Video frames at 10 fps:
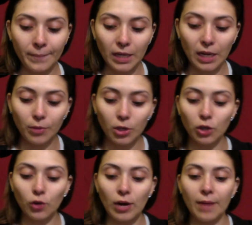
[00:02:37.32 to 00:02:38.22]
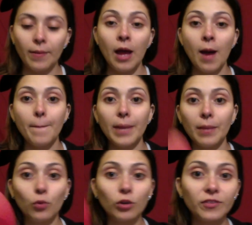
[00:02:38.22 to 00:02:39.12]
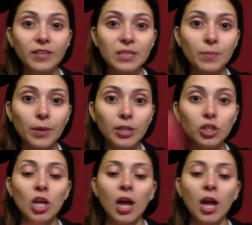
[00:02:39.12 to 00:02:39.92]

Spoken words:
I'm going to grab my Morphe sponge.